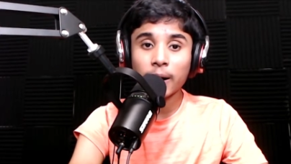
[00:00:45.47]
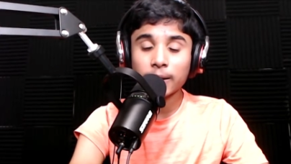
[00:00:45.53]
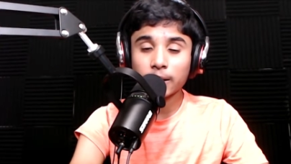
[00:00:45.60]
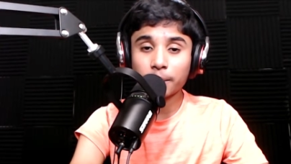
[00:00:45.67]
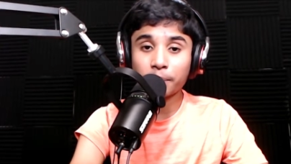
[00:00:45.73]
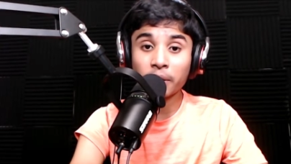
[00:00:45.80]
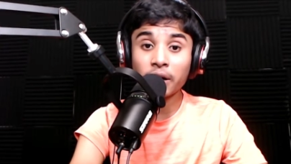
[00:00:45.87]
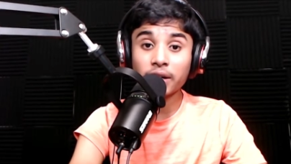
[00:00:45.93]

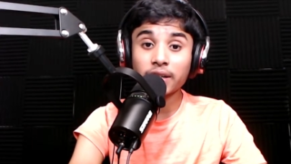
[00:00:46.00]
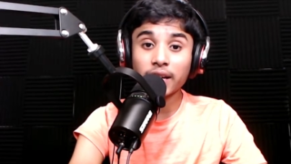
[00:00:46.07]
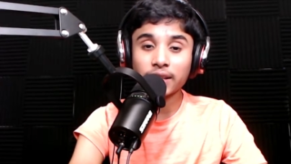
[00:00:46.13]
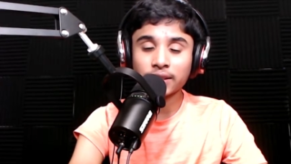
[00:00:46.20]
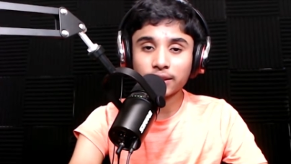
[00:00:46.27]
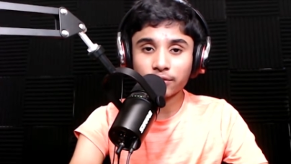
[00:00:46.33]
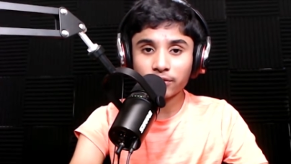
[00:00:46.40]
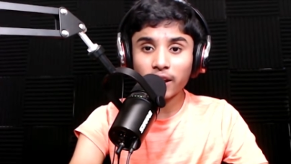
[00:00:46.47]
The bird needs
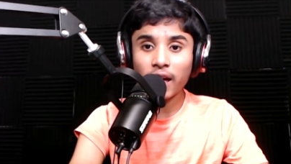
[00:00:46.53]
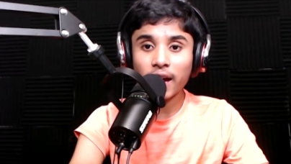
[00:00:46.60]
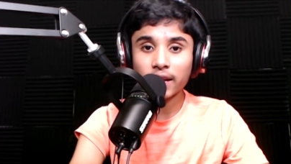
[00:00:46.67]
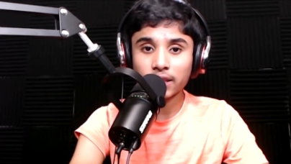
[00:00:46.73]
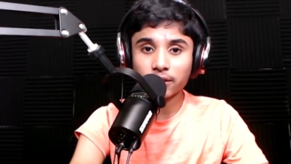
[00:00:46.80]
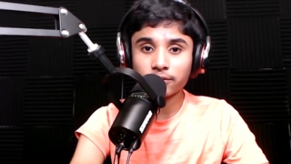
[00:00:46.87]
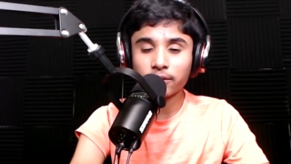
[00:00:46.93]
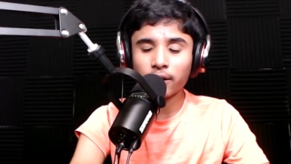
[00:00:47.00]
to fly
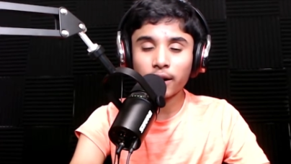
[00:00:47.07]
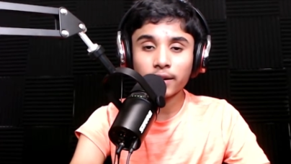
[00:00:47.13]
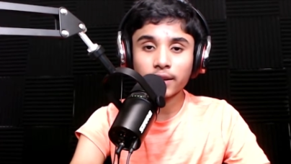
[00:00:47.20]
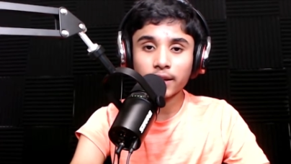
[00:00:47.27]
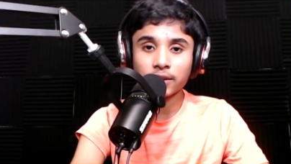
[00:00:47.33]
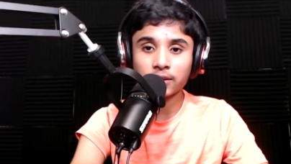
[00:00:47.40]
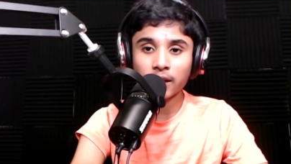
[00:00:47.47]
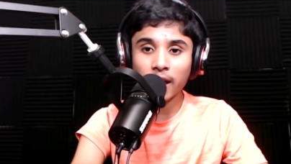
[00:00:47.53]
the
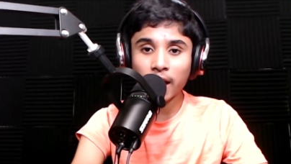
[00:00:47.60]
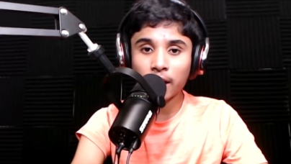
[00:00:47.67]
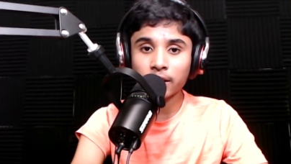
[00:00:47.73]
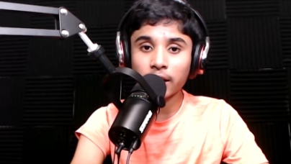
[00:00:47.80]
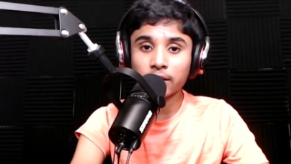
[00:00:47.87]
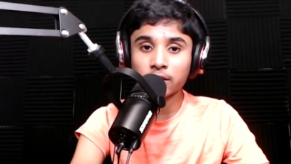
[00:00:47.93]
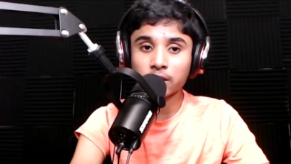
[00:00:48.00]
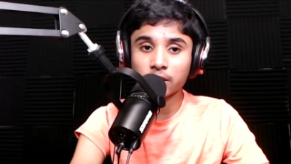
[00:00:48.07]
farthest and
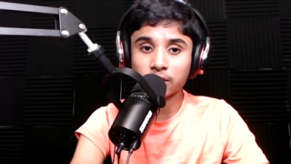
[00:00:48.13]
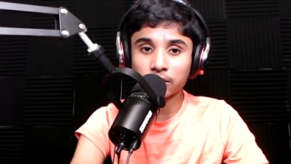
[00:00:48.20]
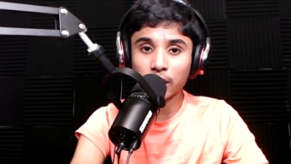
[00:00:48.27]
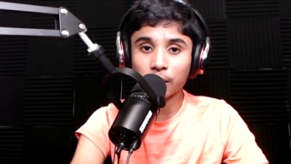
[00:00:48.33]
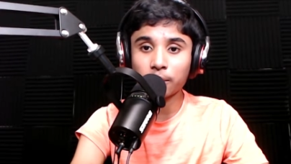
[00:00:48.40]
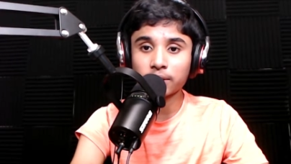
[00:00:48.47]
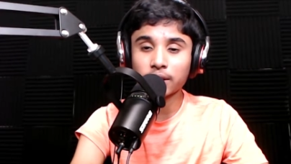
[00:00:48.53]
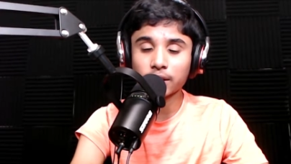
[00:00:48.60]
needs to
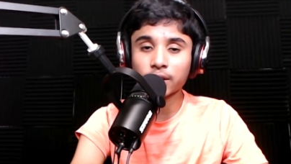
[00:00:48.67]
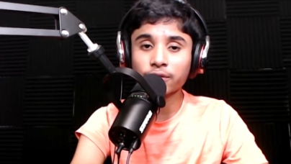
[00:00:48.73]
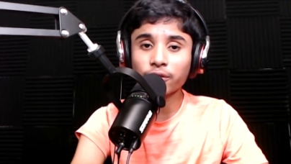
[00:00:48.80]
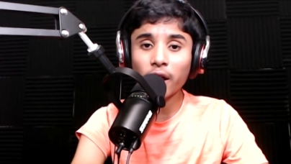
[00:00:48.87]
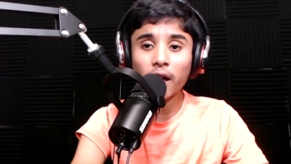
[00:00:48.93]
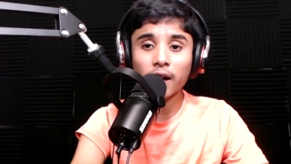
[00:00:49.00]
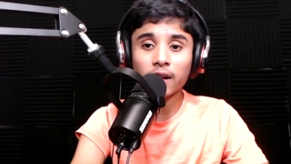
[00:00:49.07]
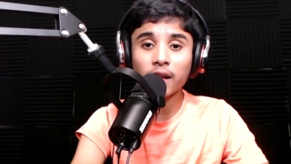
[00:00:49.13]
stick with its
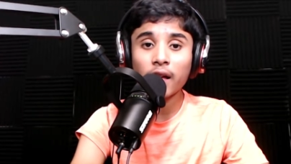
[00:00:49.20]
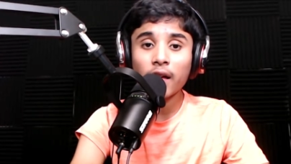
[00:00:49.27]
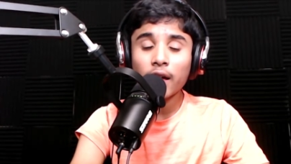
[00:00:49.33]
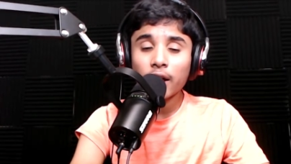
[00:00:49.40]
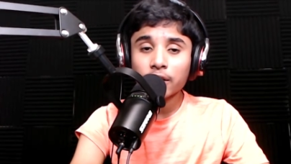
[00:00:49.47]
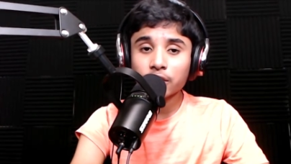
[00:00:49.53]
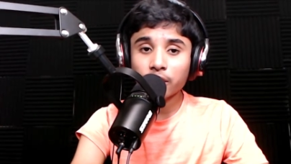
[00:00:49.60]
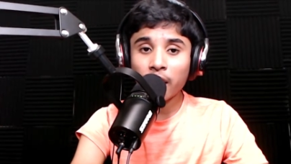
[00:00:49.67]
flock.
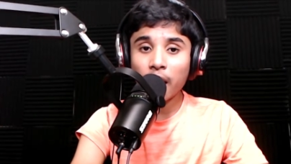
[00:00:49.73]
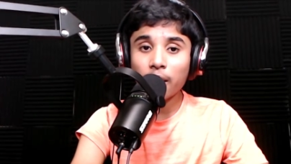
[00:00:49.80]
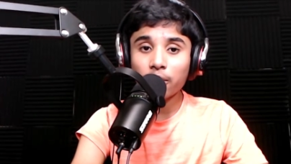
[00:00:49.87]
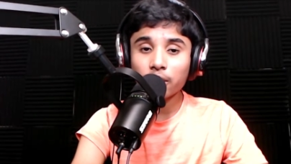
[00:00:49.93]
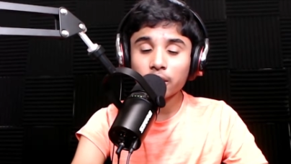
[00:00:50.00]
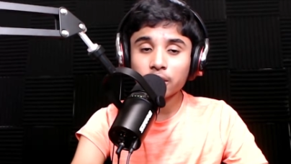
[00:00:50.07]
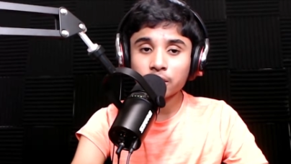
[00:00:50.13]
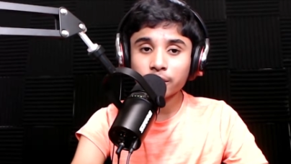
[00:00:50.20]
So how
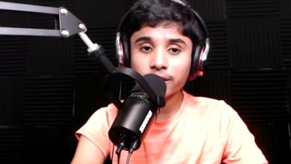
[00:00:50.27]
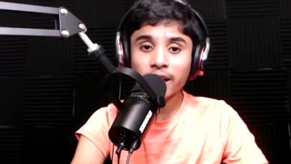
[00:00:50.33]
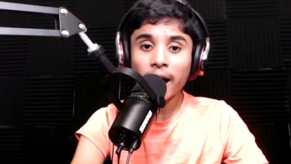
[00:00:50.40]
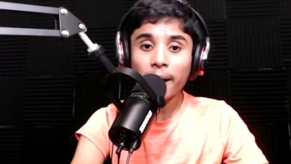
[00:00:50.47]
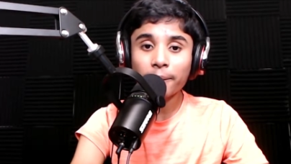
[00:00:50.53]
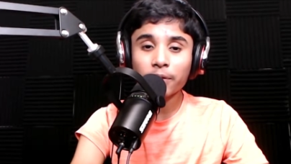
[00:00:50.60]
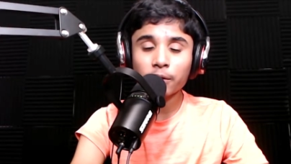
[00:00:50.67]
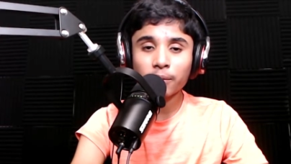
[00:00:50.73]
will it do
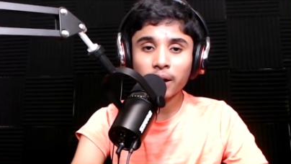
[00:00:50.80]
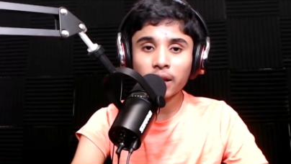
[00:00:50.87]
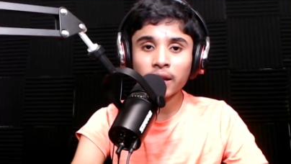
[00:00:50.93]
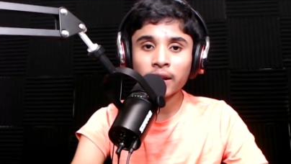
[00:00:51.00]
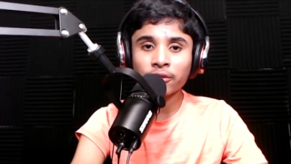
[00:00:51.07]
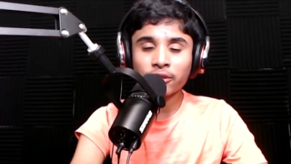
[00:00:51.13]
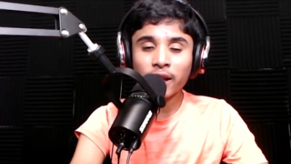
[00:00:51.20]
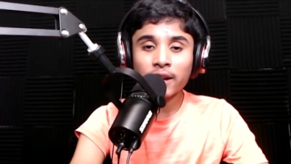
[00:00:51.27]
that? Well,
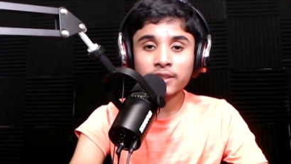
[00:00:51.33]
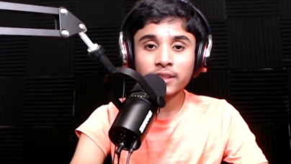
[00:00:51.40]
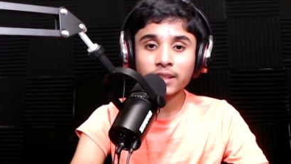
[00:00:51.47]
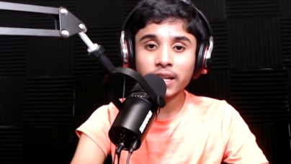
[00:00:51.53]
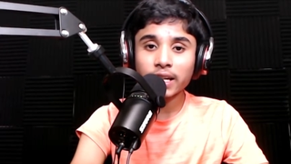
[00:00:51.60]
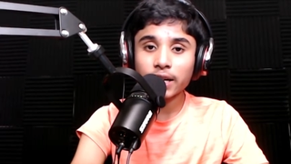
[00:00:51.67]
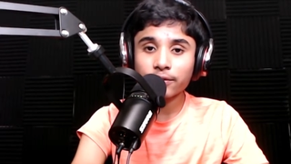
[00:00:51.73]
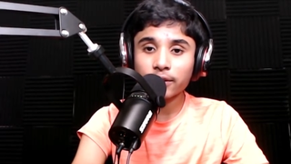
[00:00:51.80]
it flies in
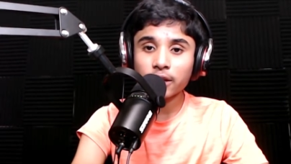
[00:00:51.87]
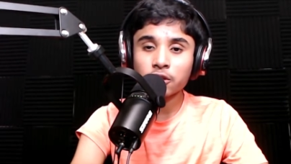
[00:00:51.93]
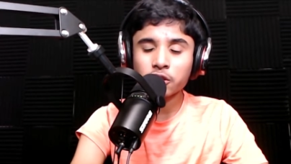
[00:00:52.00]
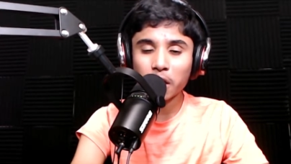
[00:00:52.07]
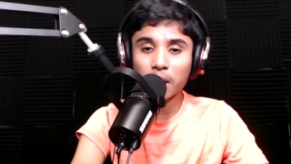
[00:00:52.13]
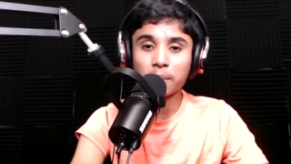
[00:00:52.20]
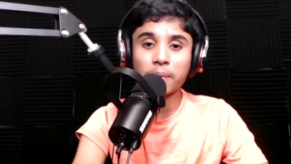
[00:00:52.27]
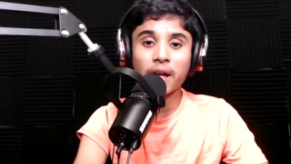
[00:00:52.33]
letter V
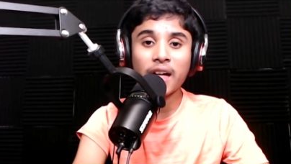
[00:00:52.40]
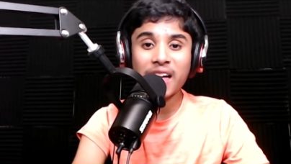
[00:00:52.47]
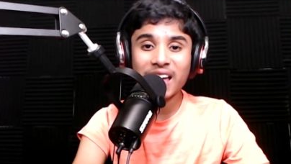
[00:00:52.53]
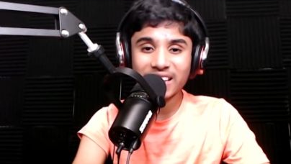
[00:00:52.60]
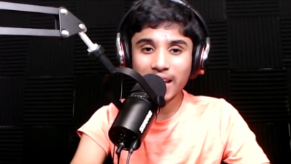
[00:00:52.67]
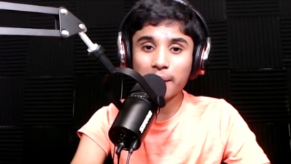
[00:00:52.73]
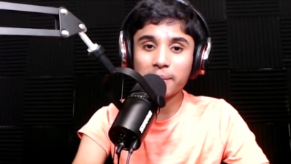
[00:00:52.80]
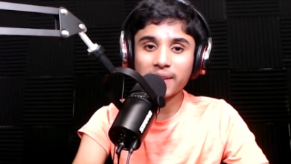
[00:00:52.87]
shape.
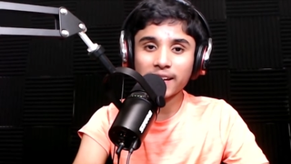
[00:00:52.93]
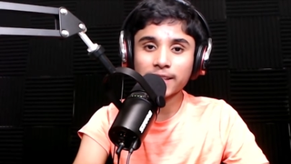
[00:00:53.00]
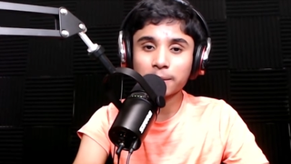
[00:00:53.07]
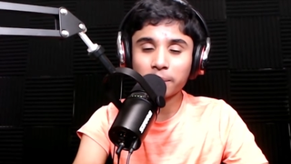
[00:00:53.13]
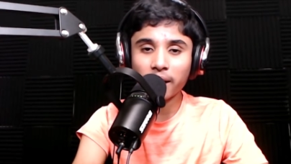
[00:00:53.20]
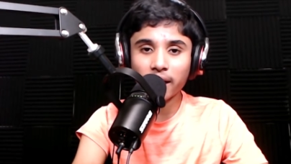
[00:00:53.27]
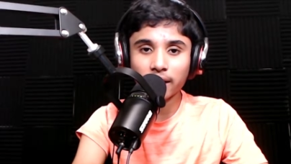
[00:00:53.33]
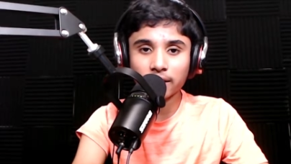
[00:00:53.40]
Let me
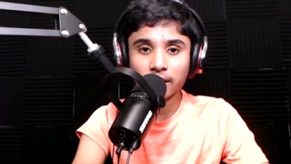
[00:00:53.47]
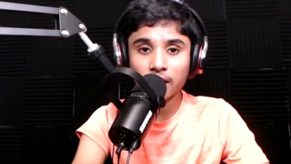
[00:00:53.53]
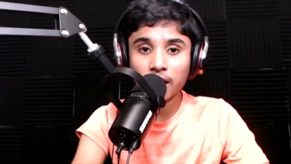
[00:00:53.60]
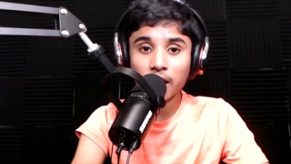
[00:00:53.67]
explain.